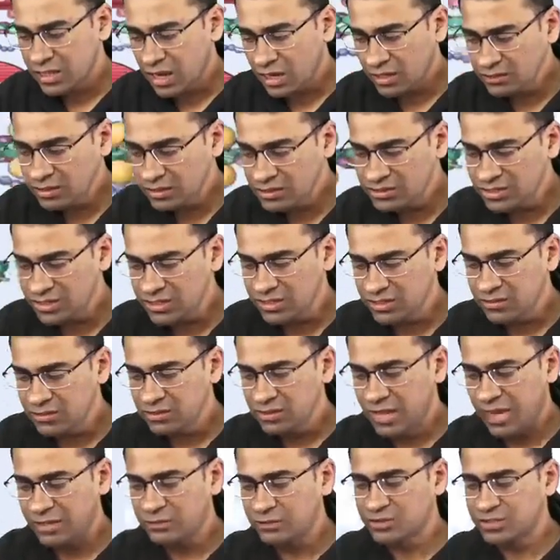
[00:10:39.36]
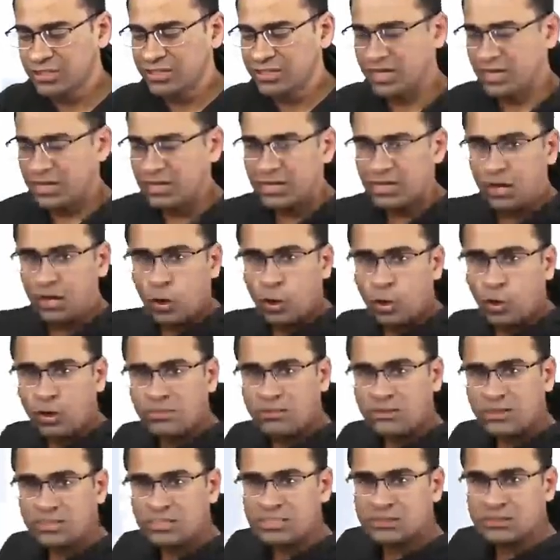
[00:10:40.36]
other gene as you see here
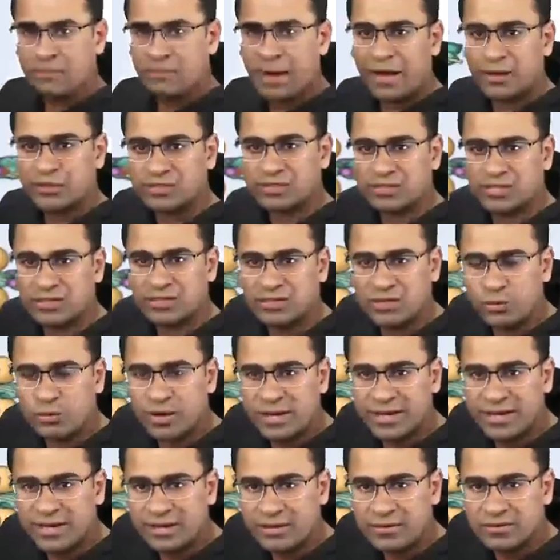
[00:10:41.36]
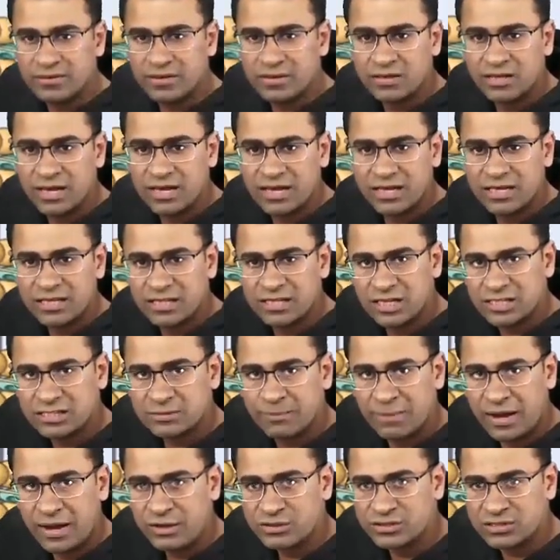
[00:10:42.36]
on this myosin, look here,
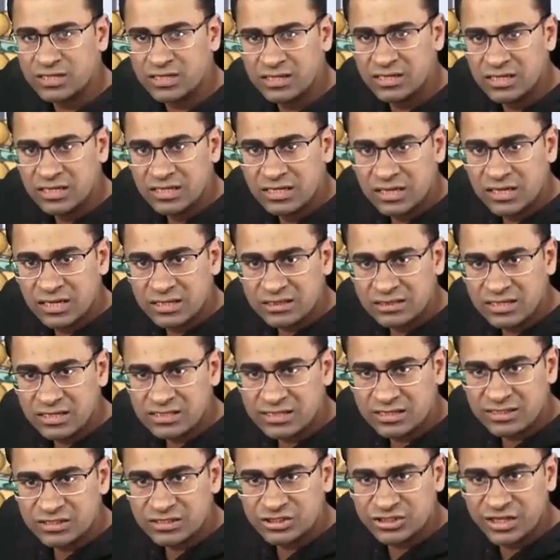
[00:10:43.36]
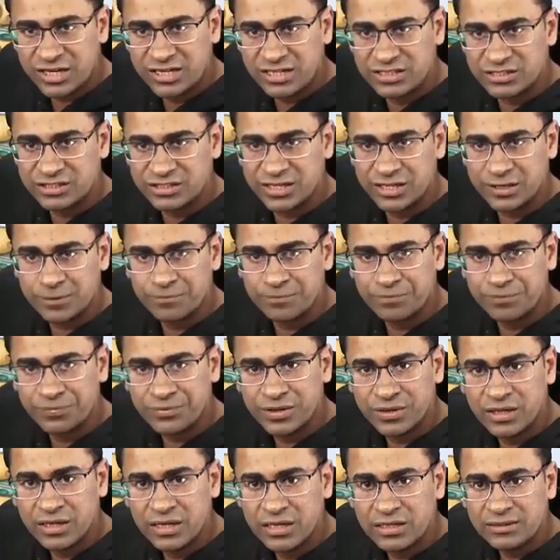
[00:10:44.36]
this myosin, these are the chains here.
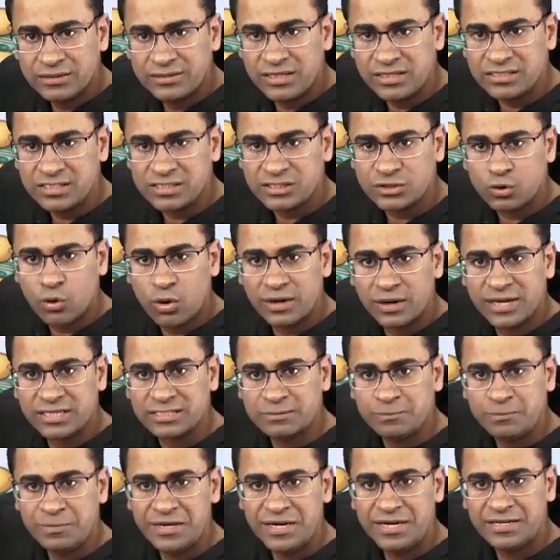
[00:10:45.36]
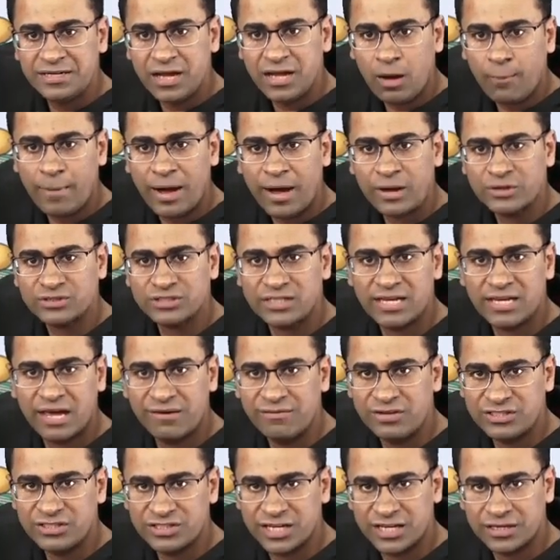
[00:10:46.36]
This is called as beta myosin
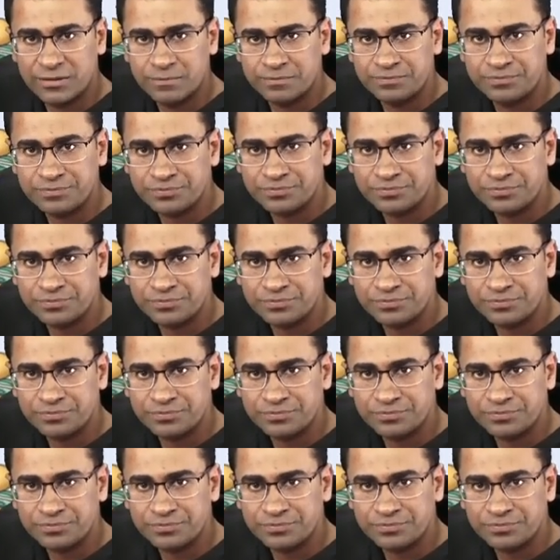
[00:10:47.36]
heavy chain.